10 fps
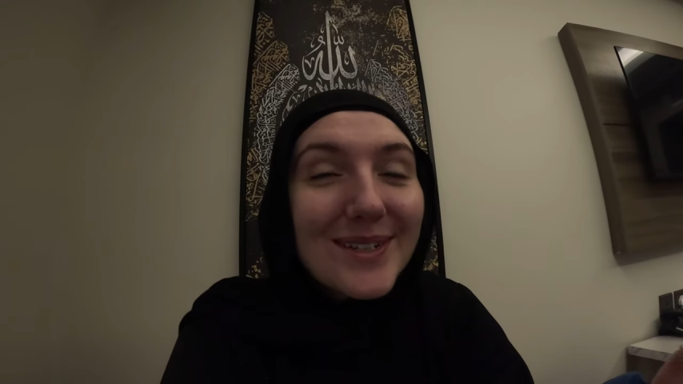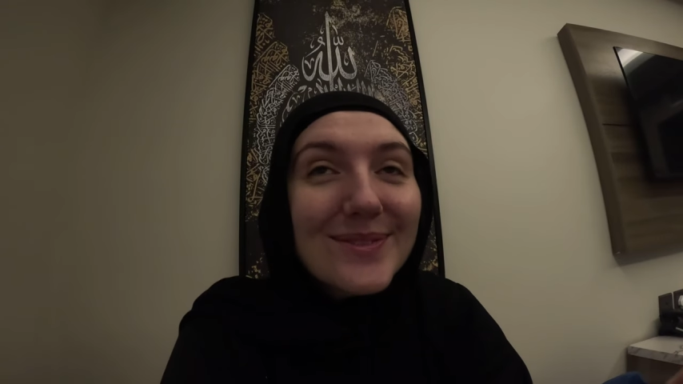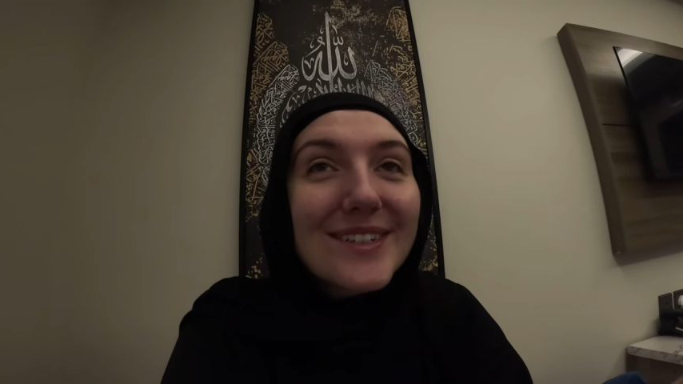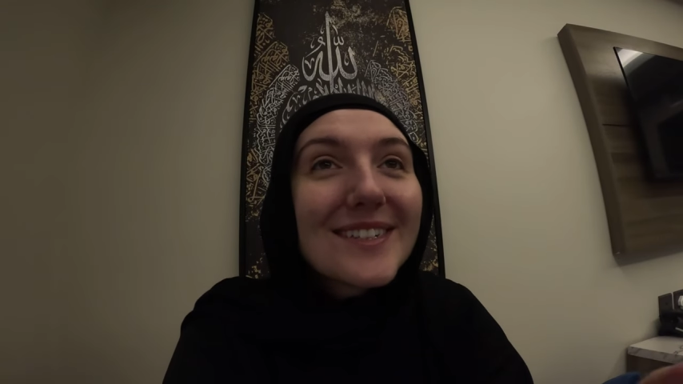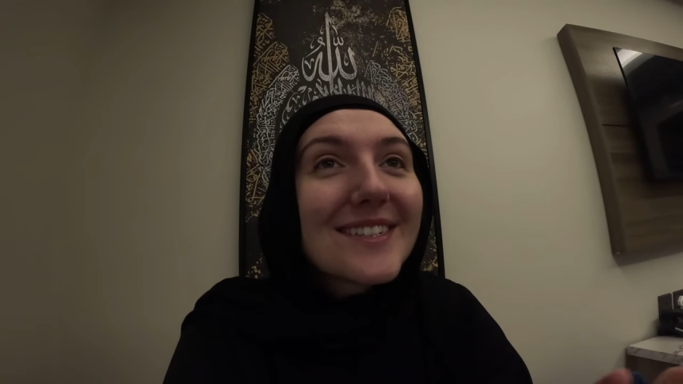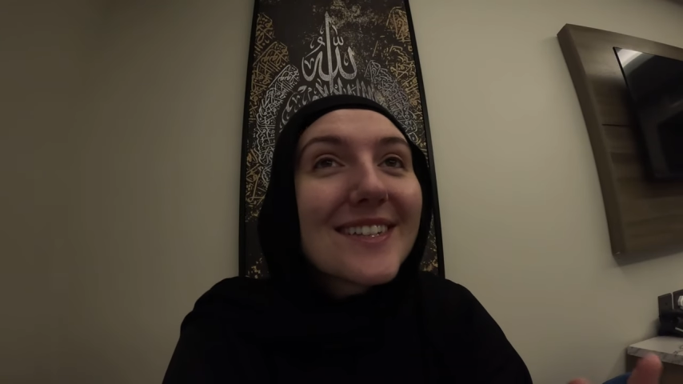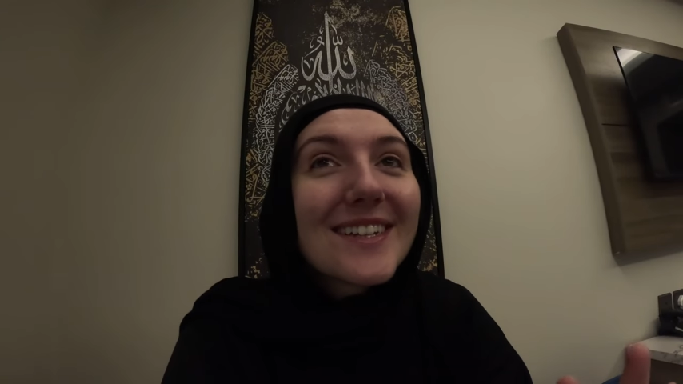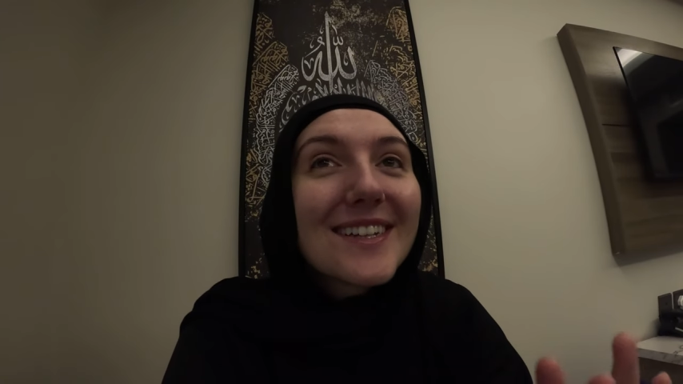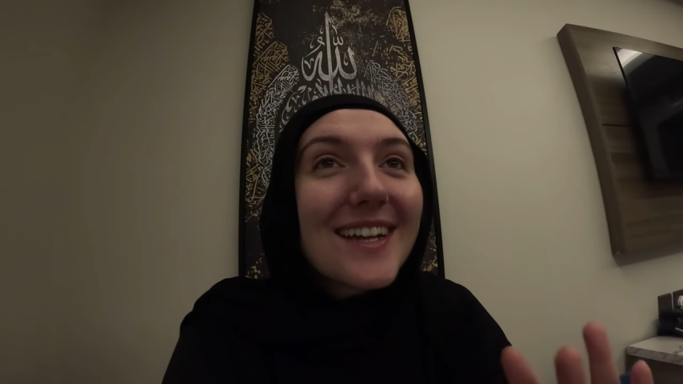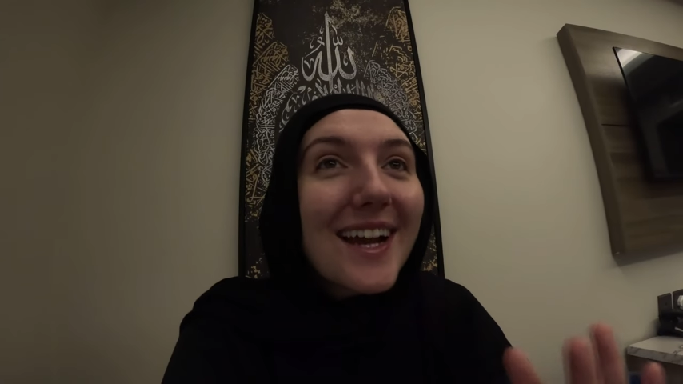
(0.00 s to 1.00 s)
It was
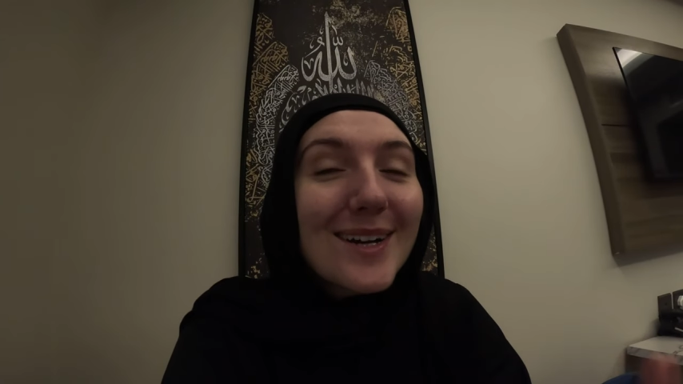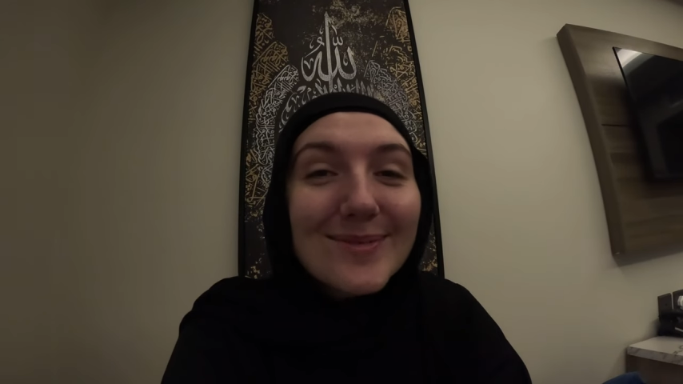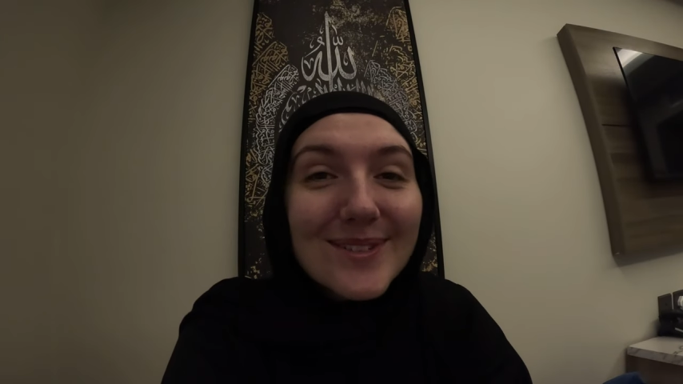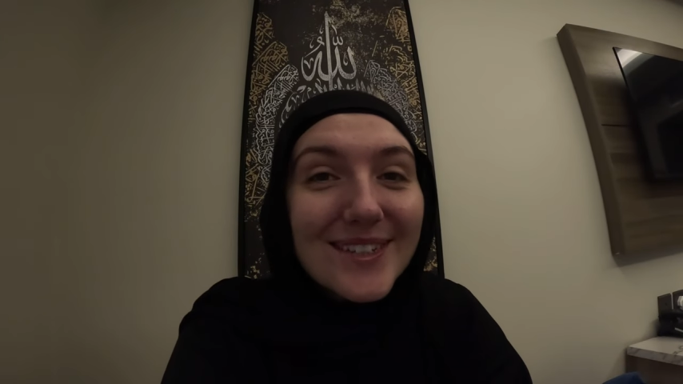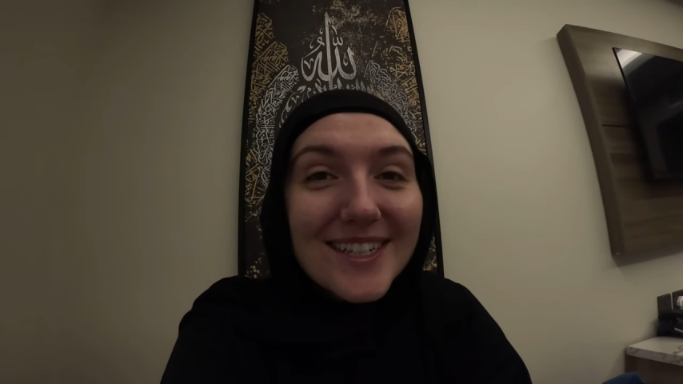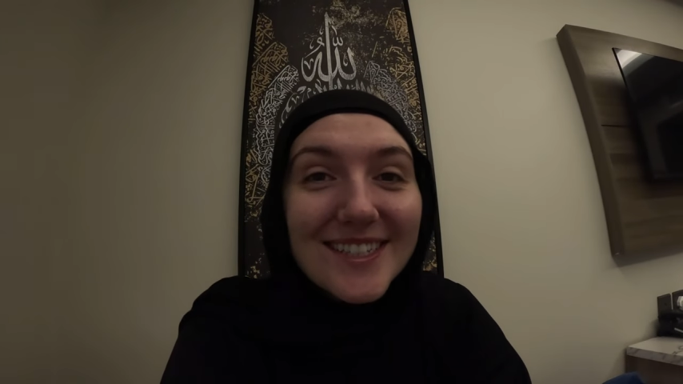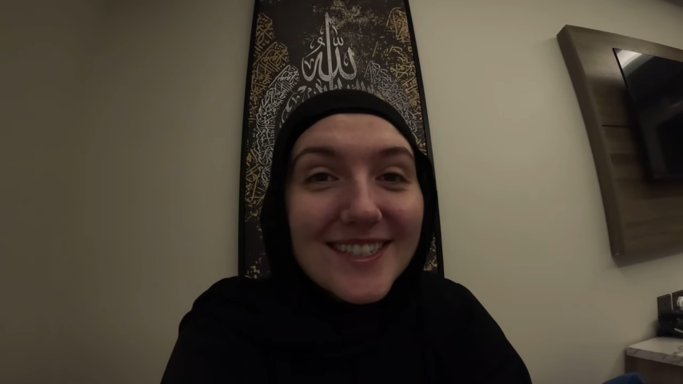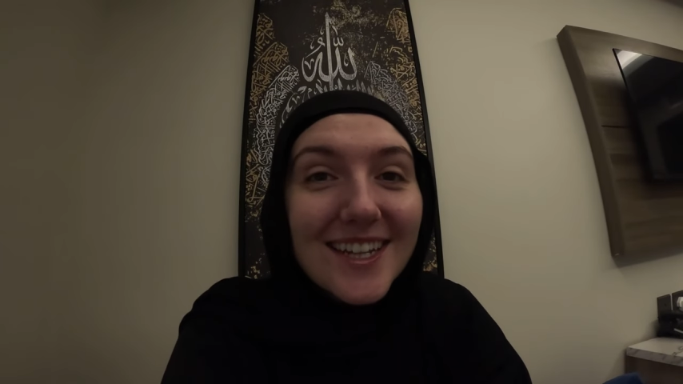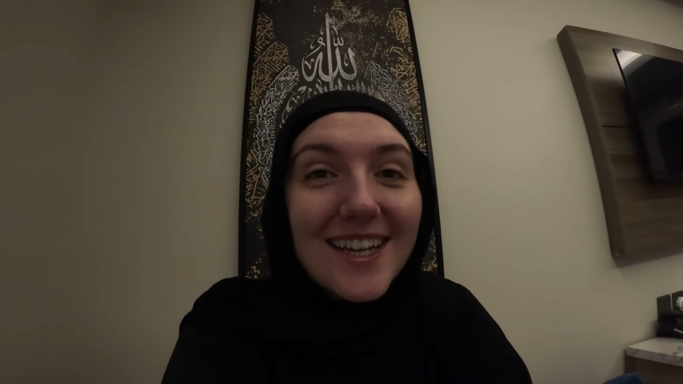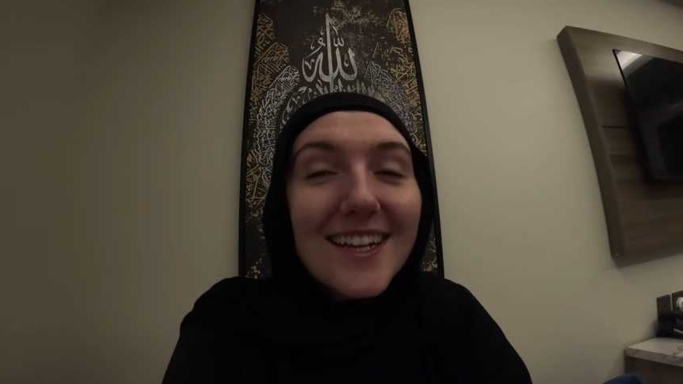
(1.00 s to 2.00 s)
absolutely
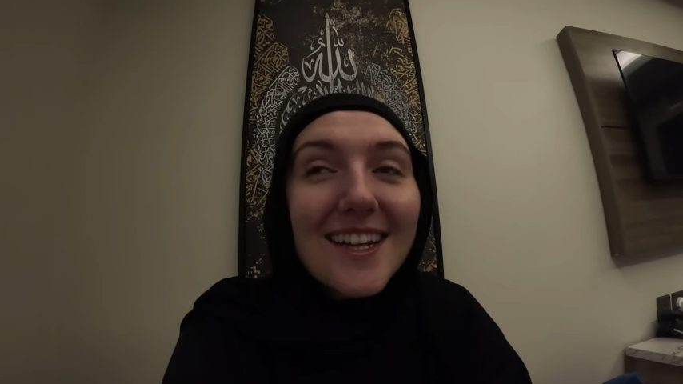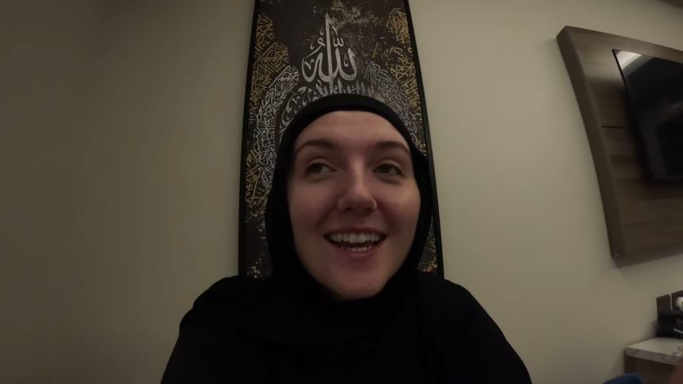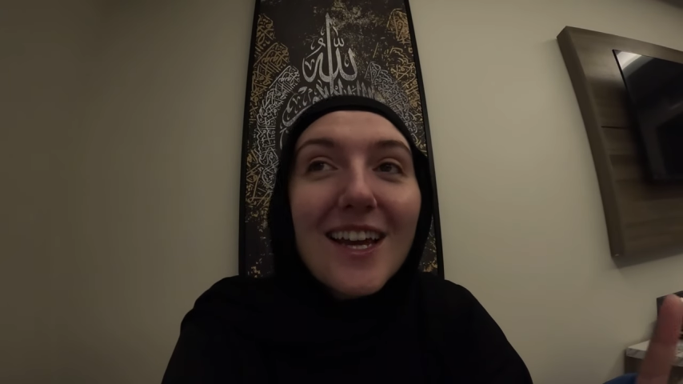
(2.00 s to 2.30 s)
insane.